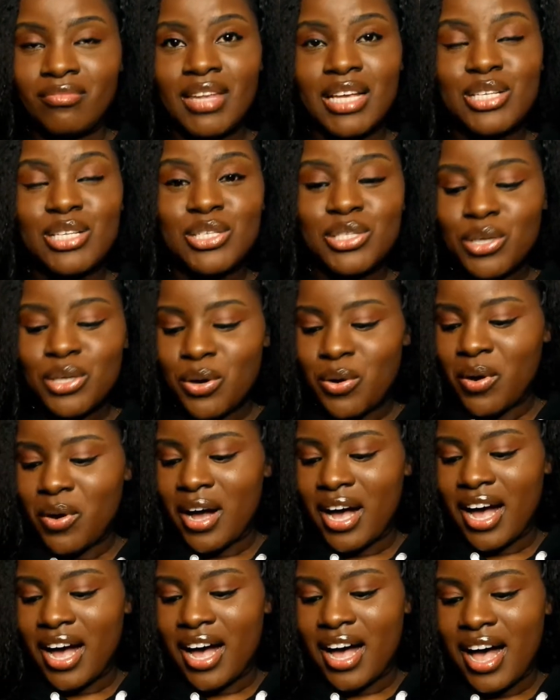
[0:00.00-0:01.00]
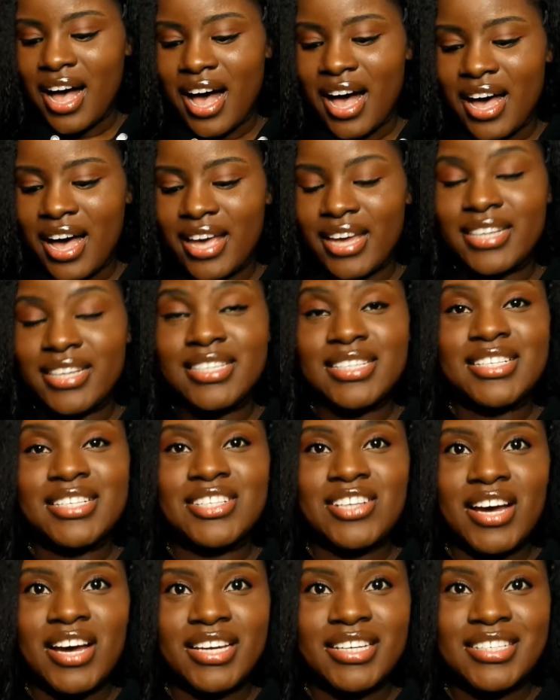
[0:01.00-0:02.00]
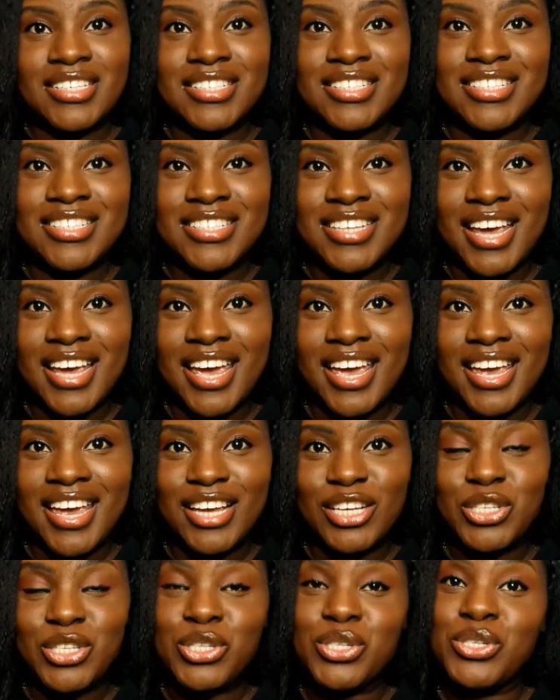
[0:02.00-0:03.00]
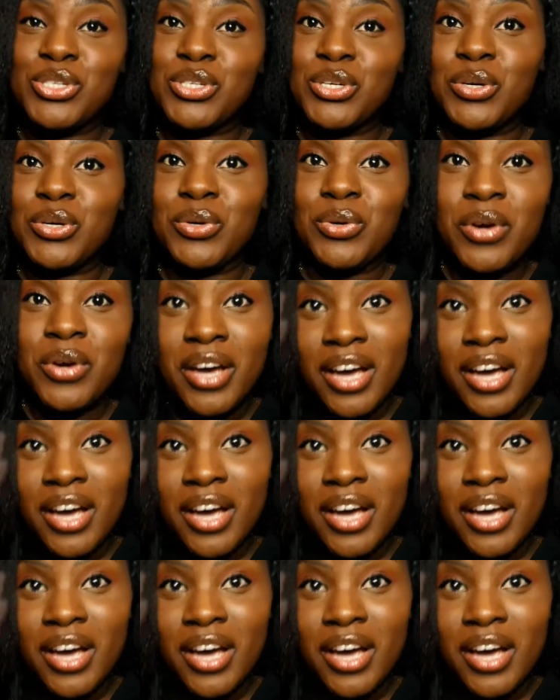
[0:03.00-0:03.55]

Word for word: So I decided today to do